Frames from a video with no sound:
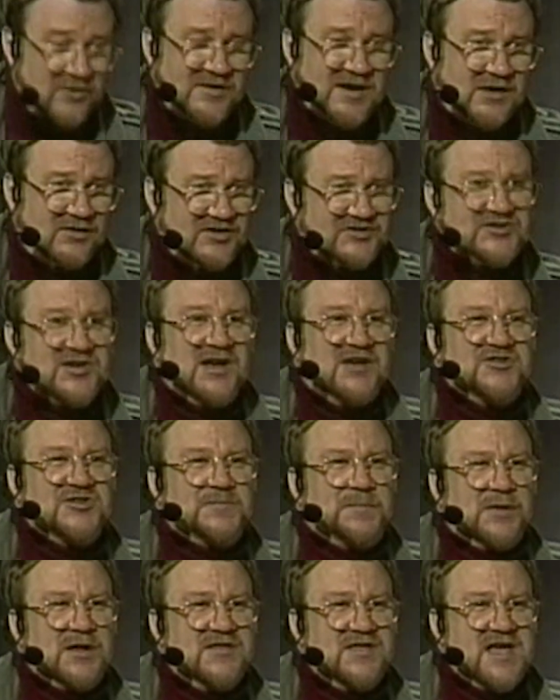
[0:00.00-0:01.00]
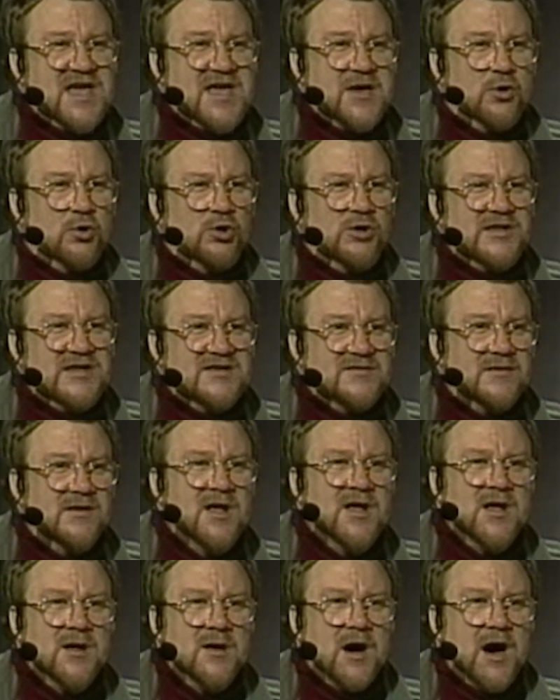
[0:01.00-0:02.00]
Now listen, I'll just play the Aeolian
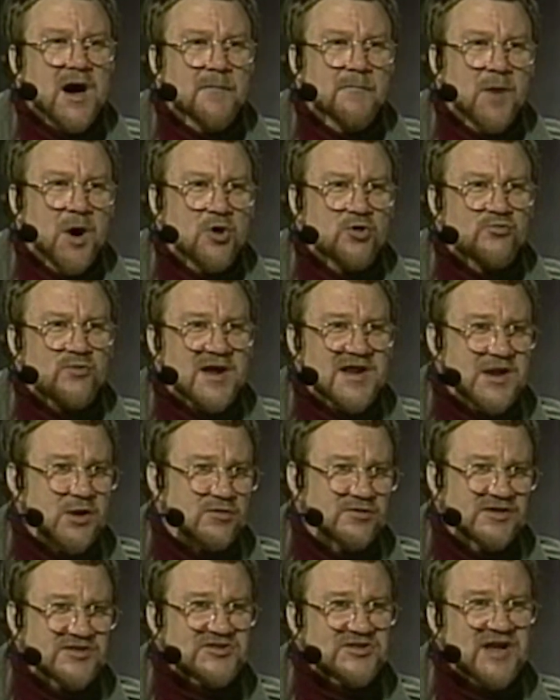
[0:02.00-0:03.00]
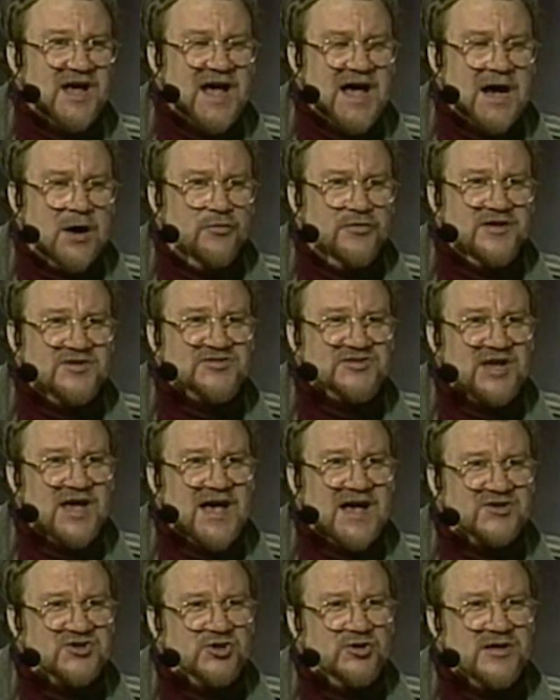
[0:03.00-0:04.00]
mode right here and listen to how this
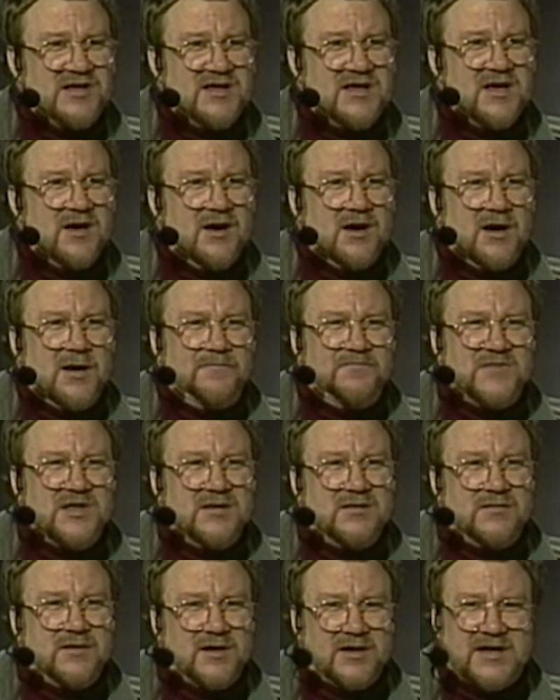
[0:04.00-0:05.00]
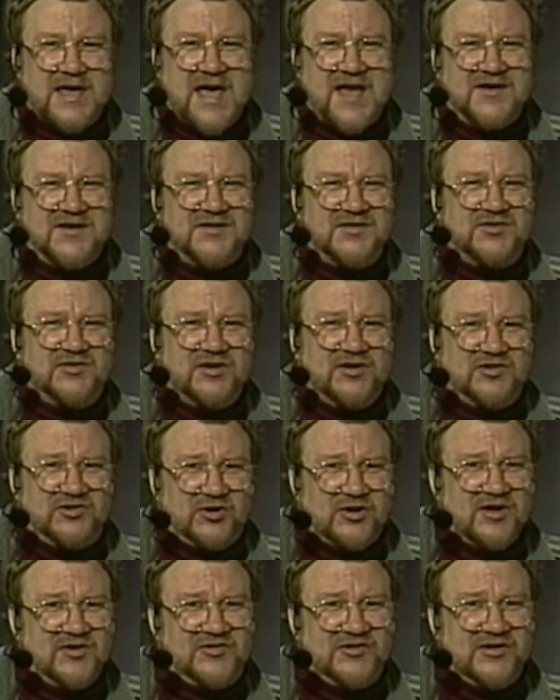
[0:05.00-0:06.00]
actually, again, it's
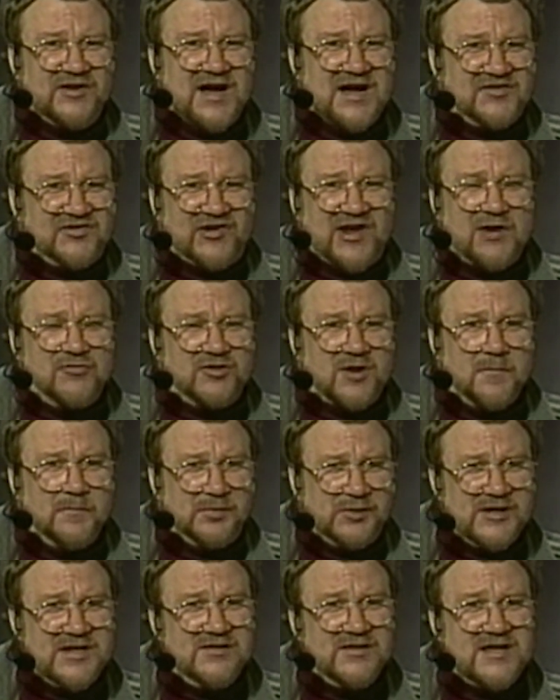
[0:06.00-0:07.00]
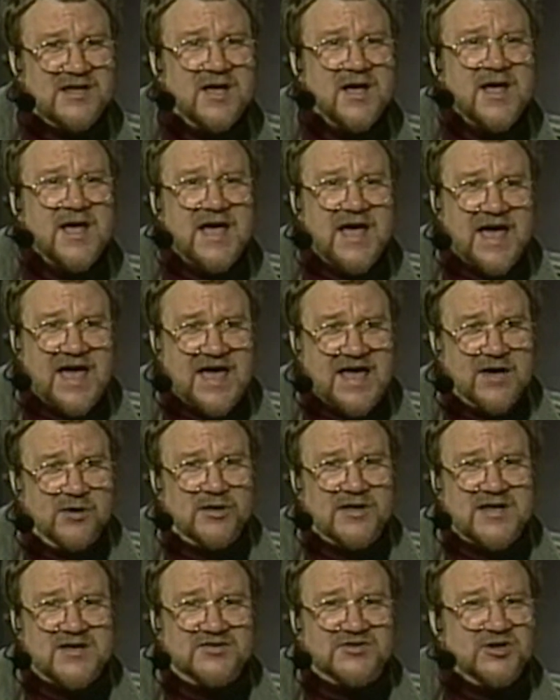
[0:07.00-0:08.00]
going to not sound completely
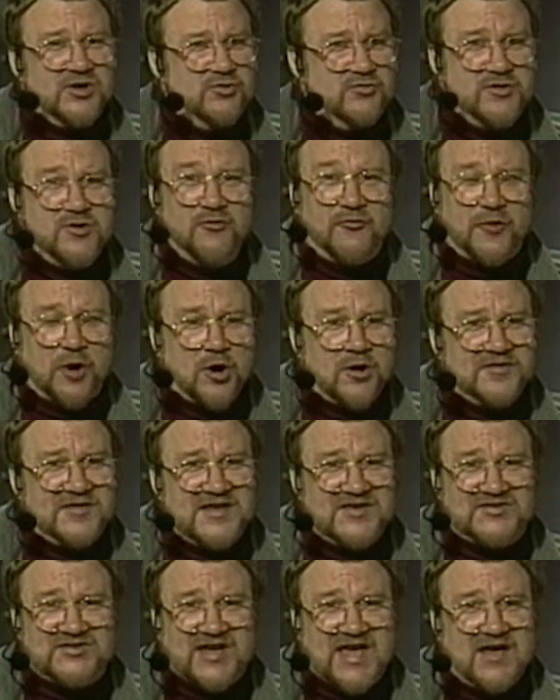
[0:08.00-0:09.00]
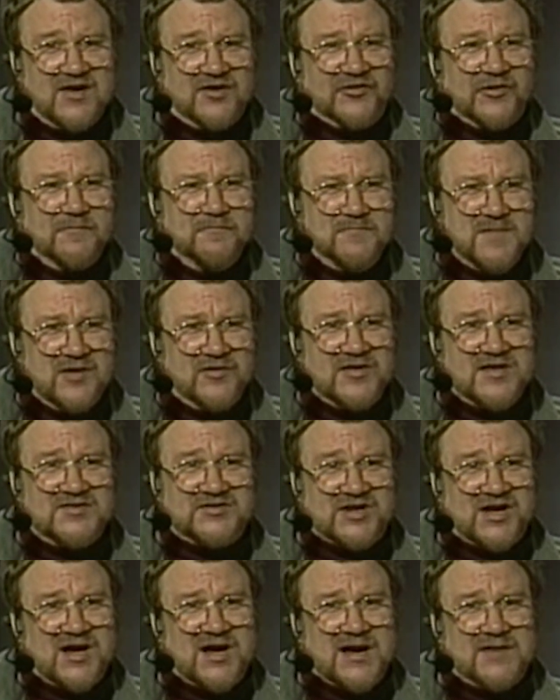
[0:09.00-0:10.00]
alien to you. You've heard these scales a million
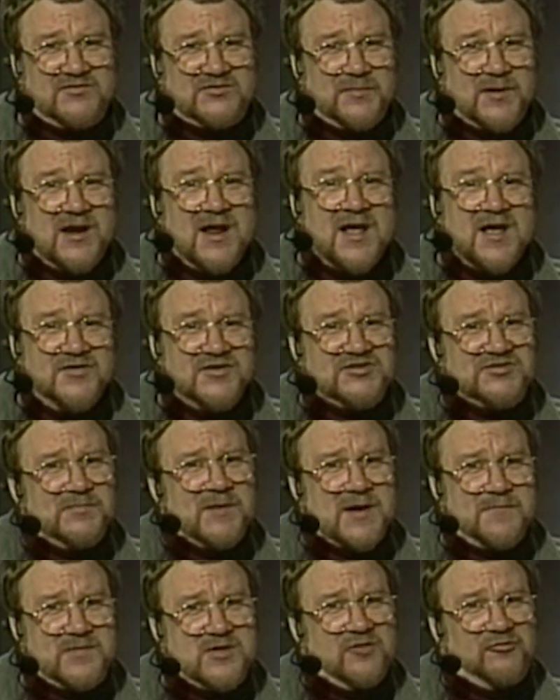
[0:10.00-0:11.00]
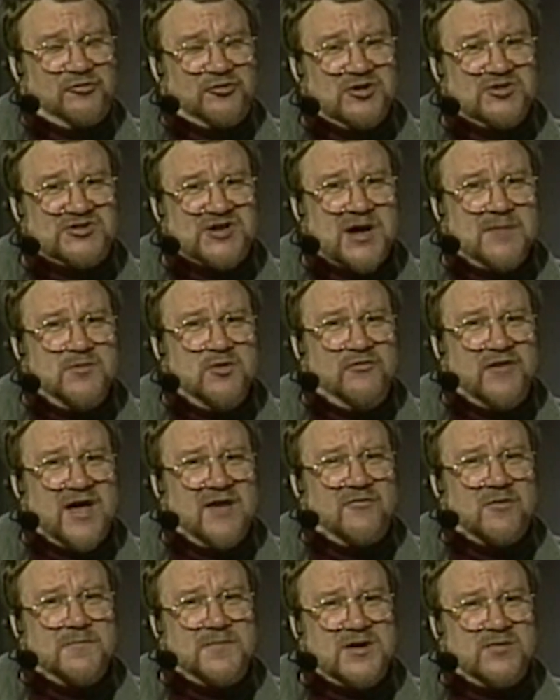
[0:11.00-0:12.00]
times, but this might be the first time you've
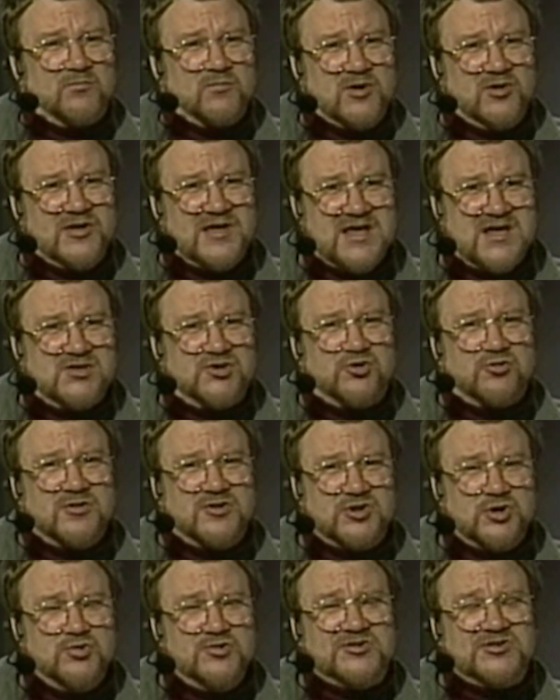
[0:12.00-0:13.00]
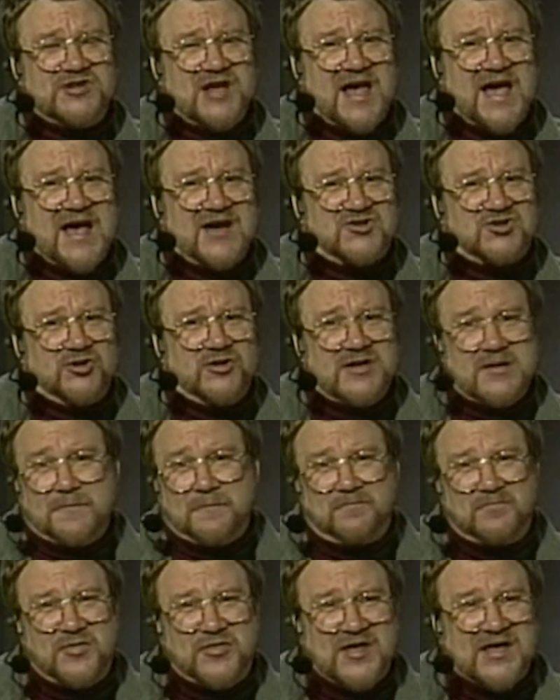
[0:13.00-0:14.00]
ever been really introduced to actually
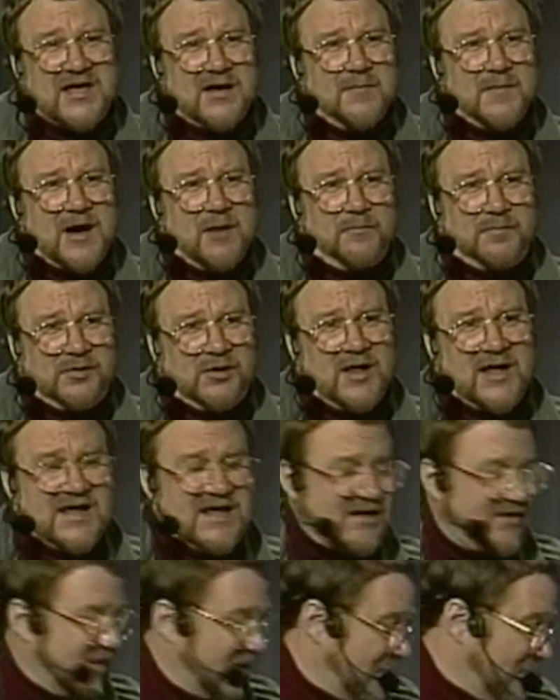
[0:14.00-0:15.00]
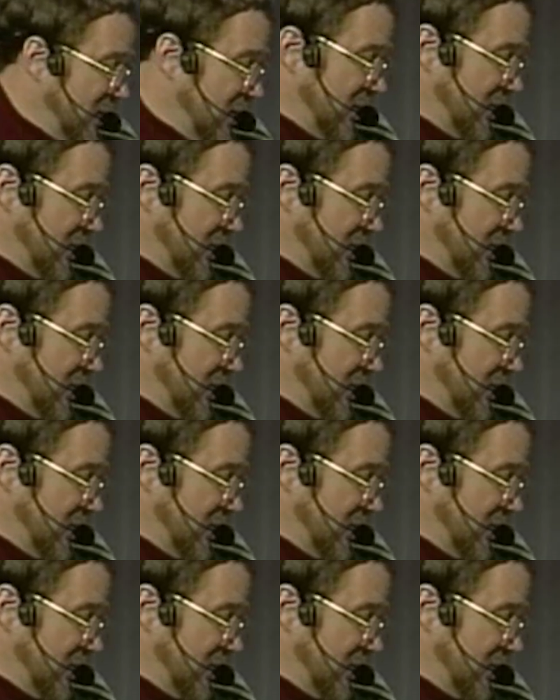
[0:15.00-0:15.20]
thinking about playing them.